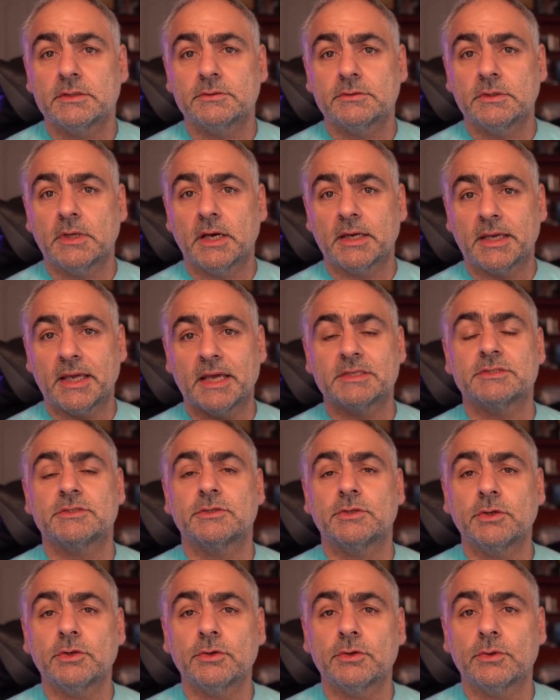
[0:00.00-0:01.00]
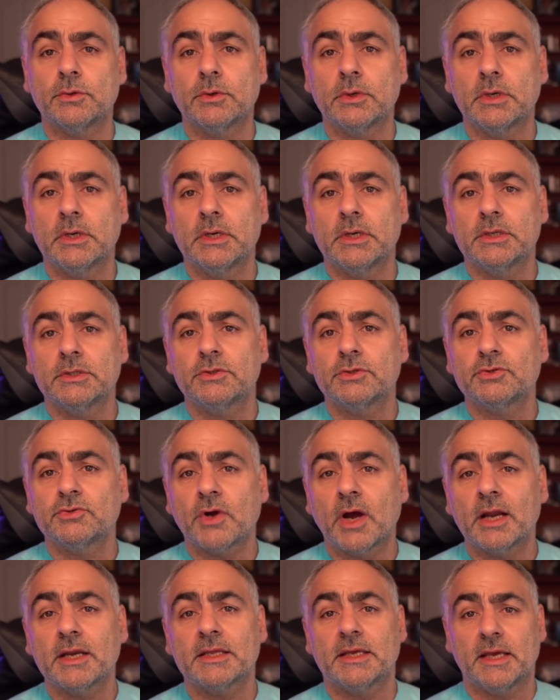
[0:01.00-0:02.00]
against you to
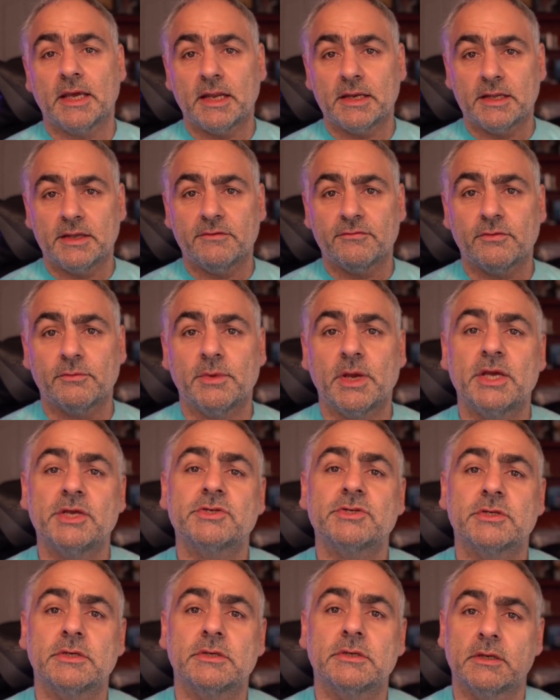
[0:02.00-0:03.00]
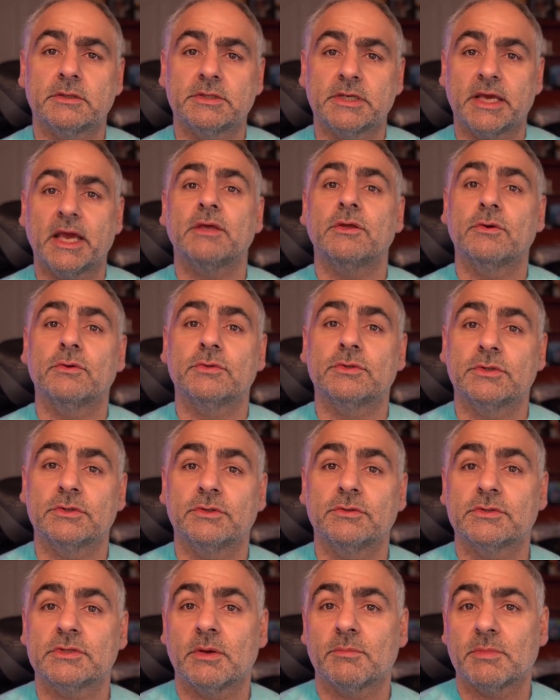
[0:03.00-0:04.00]
try to get information to get you to
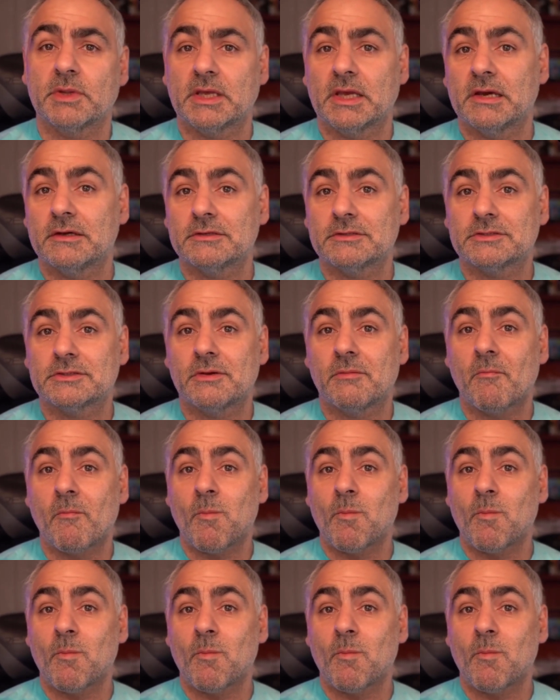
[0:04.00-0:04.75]
do something else.